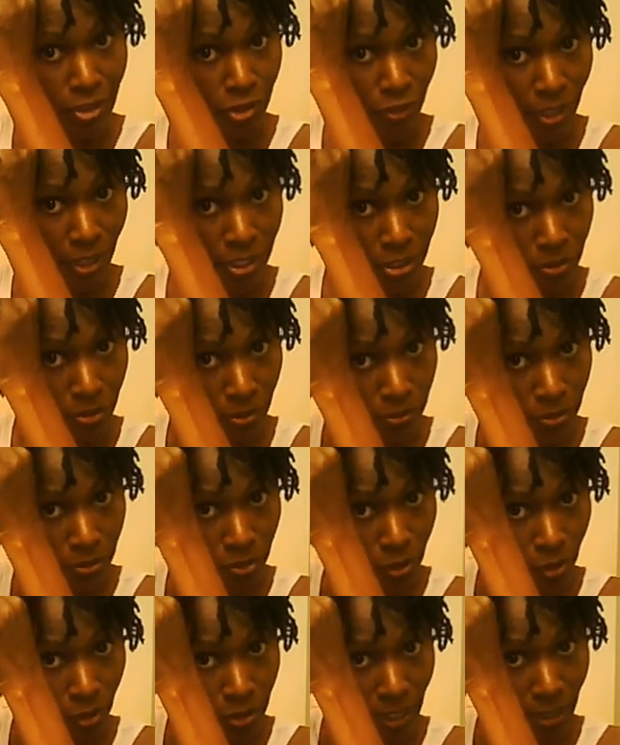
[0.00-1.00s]
trying to,
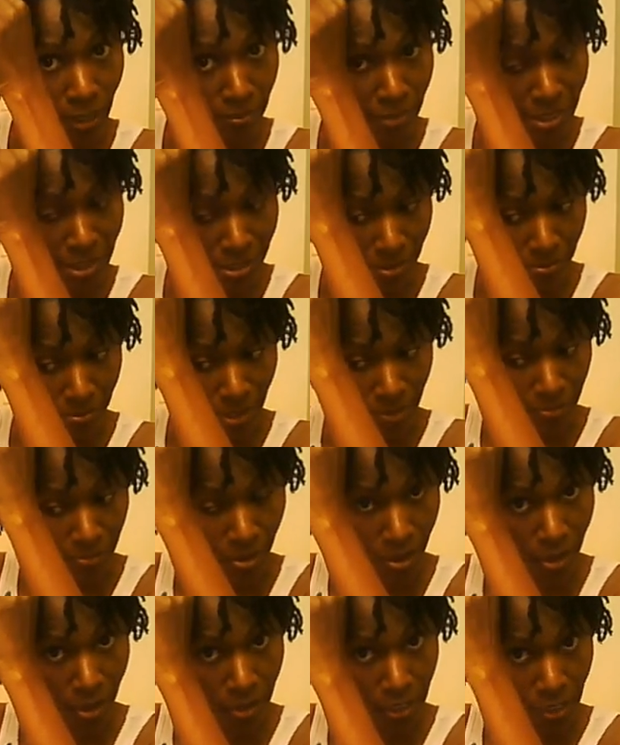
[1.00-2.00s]
not mess up my
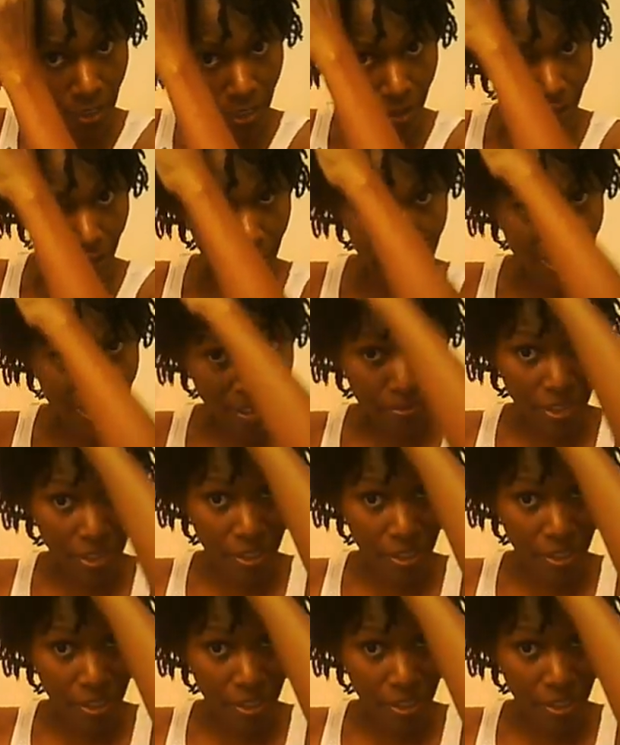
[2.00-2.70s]
parting area. Some